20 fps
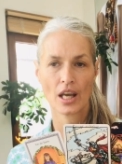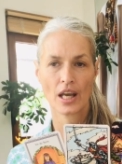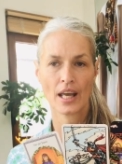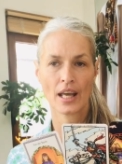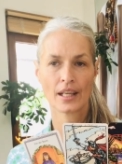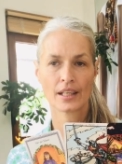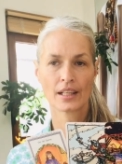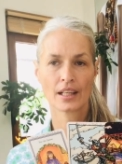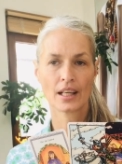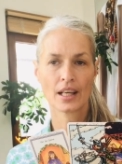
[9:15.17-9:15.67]

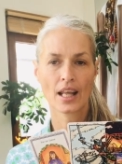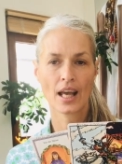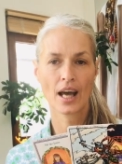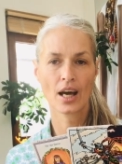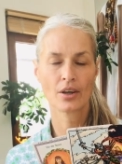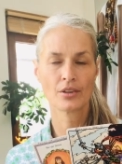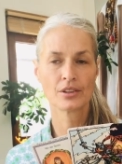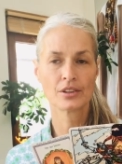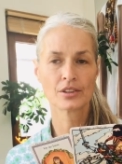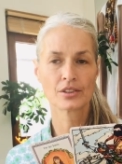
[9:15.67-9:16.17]
and
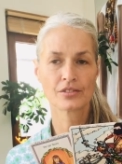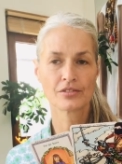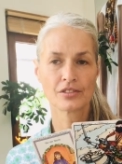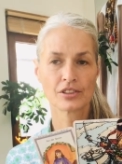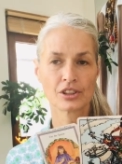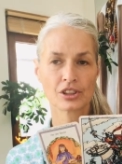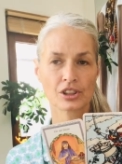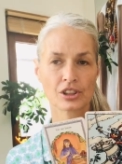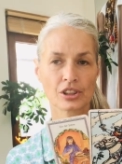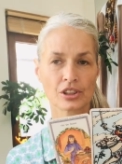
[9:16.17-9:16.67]
allow this
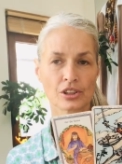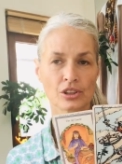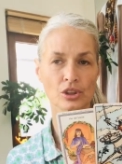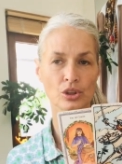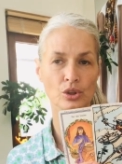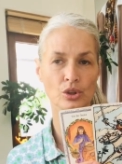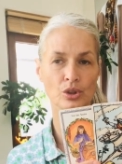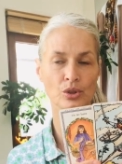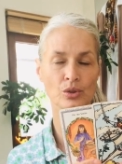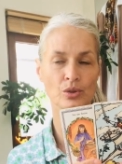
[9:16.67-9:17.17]

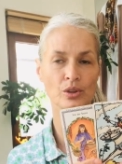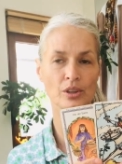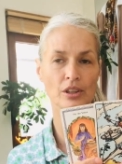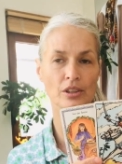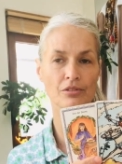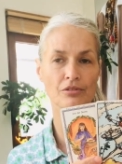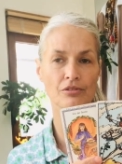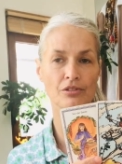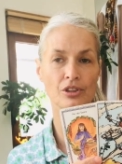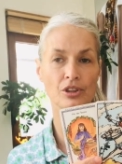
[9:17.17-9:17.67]
vision to
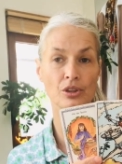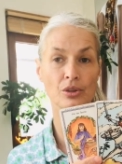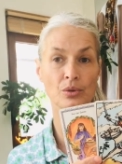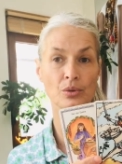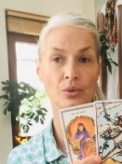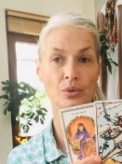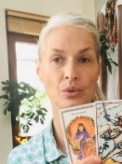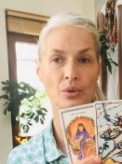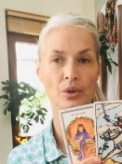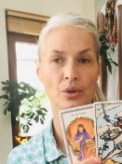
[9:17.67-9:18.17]
give
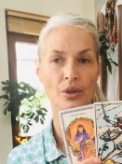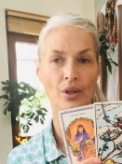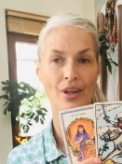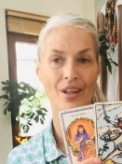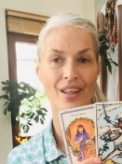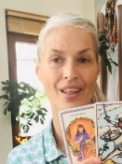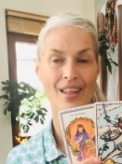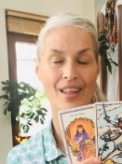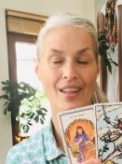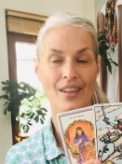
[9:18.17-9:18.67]
you
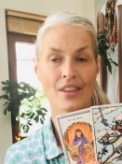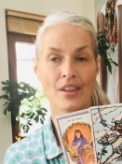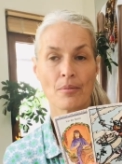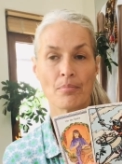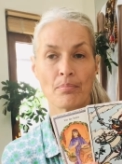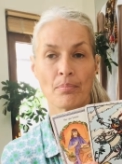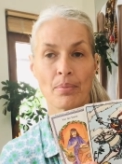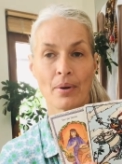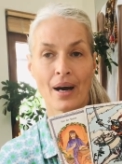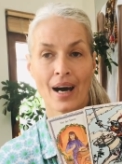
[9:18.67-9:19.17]
the
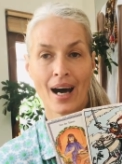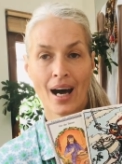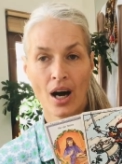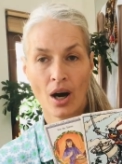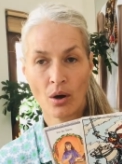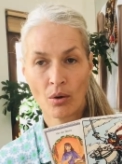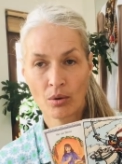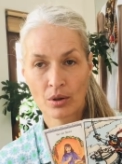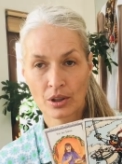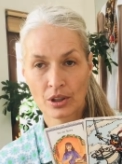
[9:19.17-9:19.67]

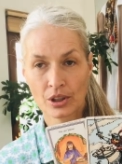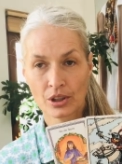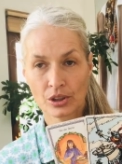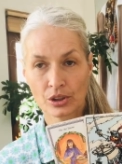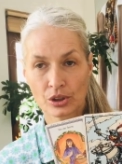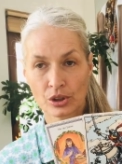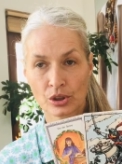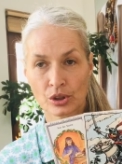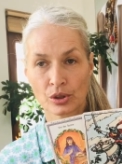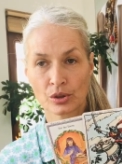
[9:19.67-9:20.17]

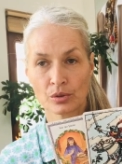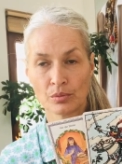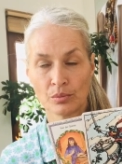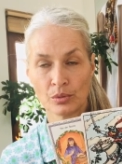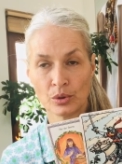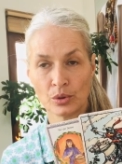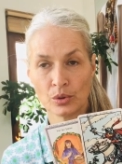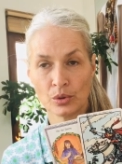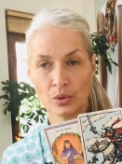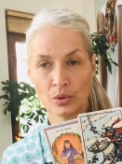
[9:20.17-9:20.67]
power to
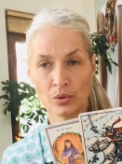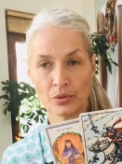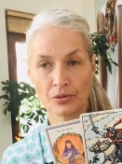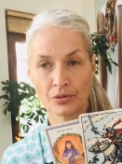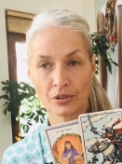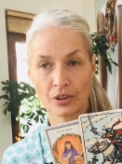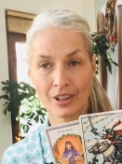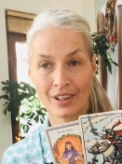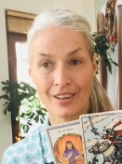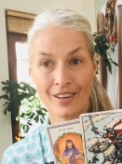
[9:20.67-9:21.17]

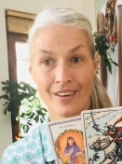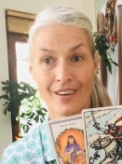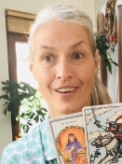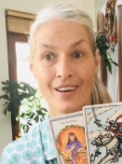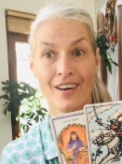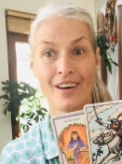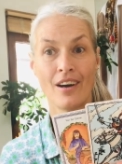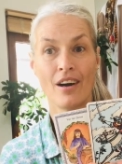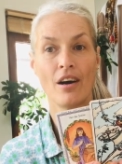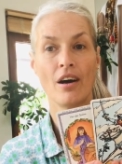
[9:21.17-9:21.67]
move
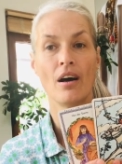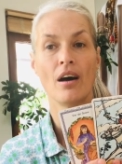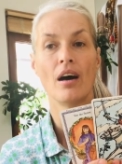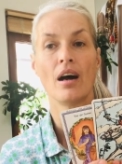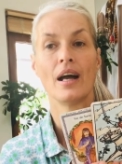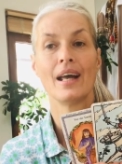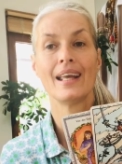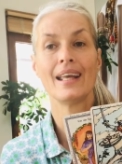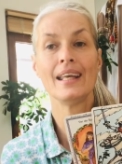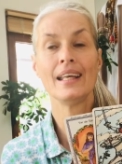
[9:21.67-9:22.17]

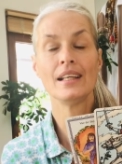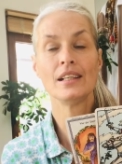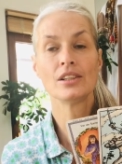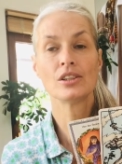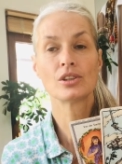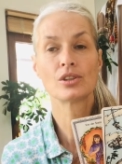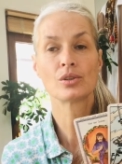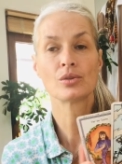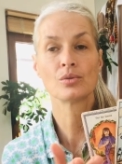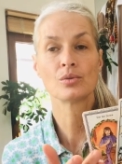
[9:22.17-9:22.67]

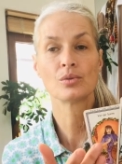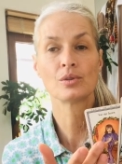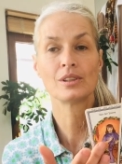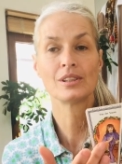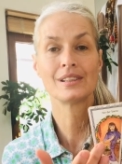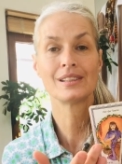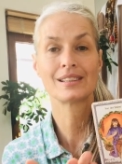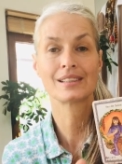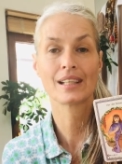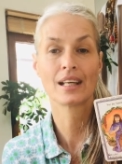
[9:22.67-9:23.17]
into
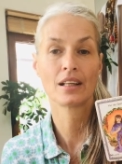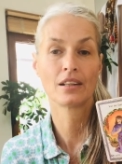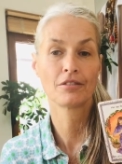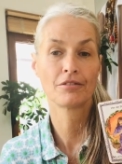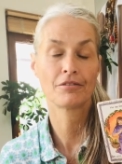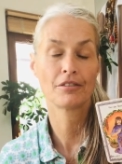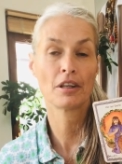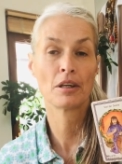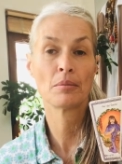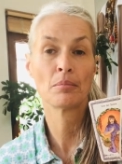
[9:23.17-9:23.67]
the
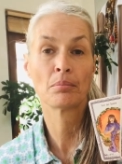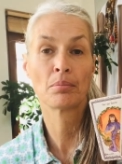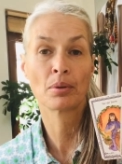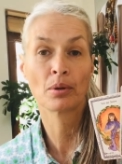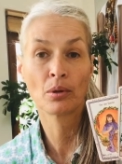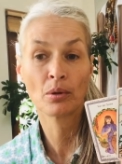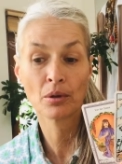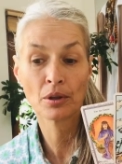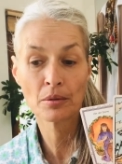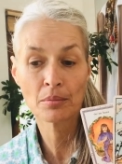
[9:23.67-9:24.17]

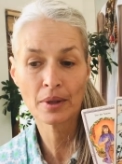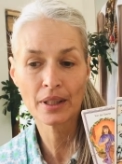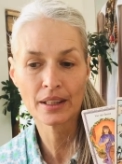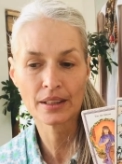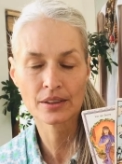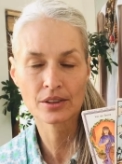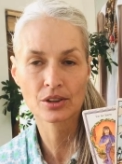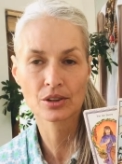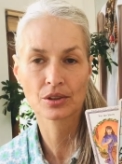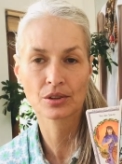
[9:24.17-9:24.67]

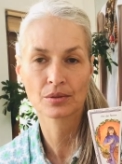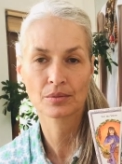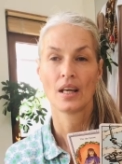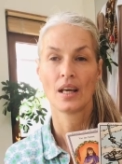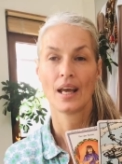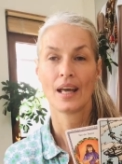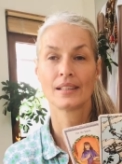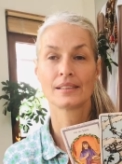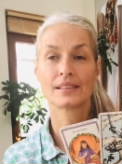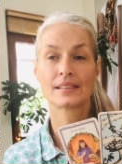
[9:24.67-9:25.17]
self-employment.
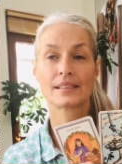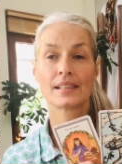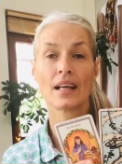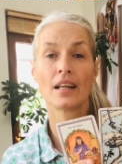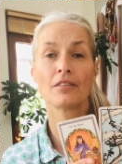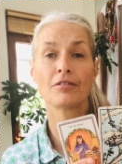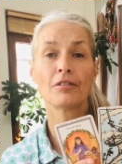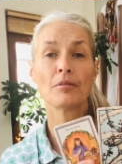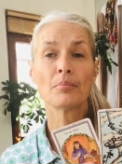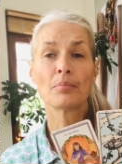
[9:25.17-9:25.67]
And
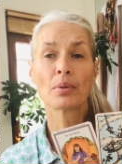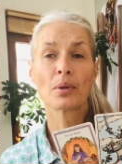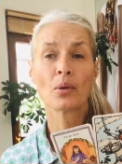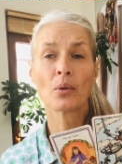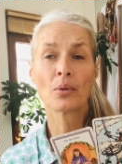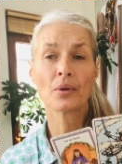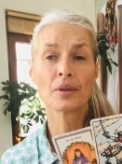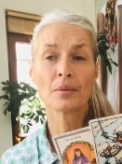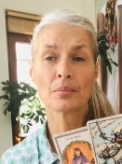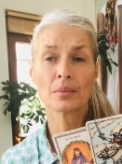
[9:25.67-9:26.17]

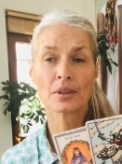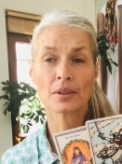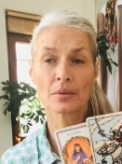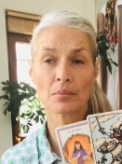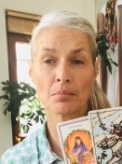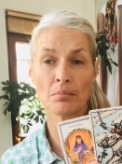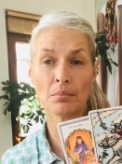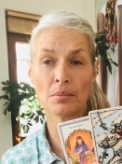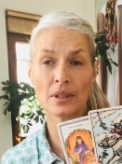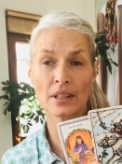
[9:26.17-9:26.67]

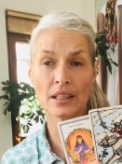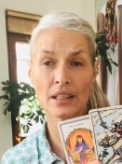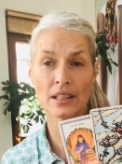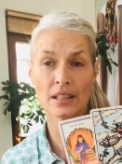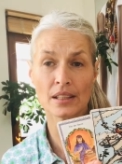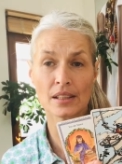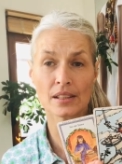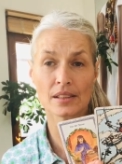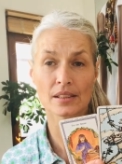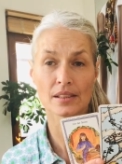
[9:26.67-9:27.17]
self-employment
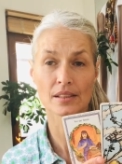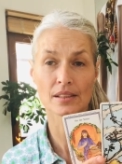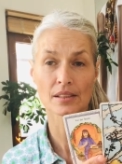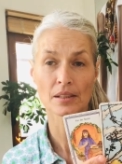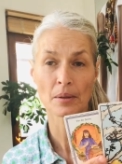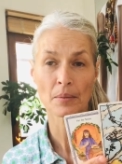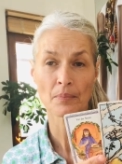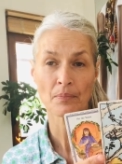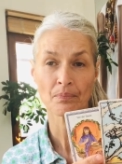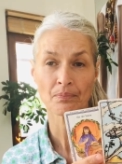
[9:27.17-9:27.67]
means
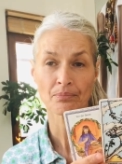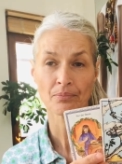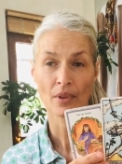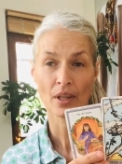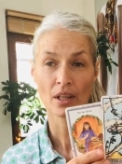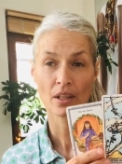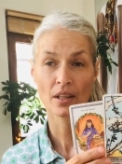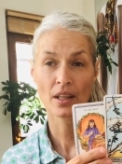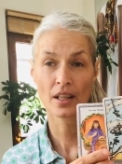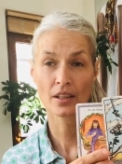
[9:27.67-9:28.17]

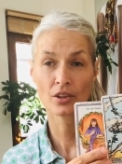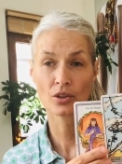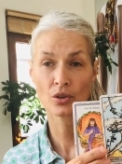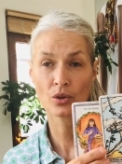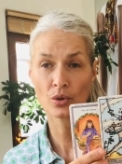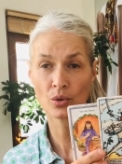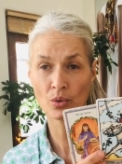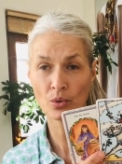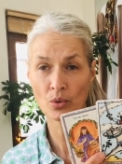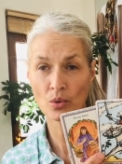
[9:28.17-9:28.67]
that
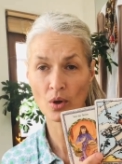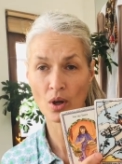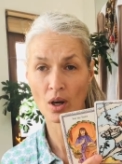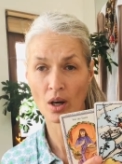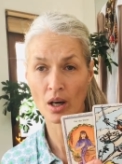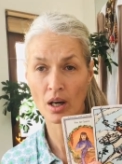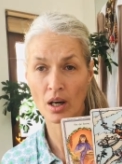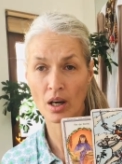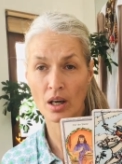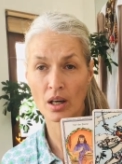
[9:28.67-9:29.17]
you
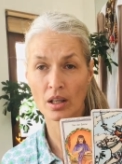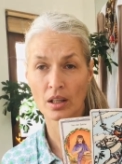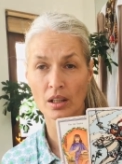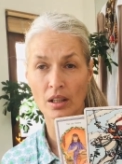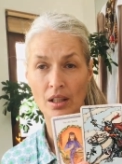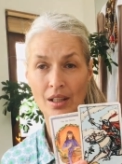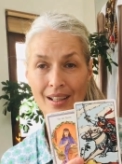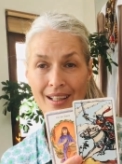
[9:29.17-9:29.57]
are